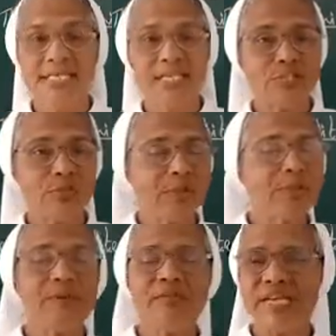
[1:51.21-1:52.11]
such
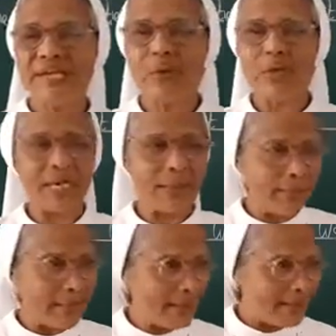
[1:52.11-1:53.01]
people will not
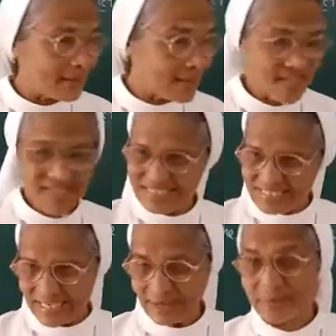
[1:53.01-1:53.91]
remain in the
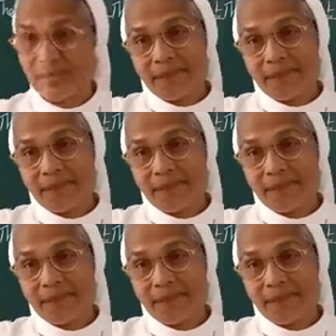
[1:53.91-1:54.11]
same.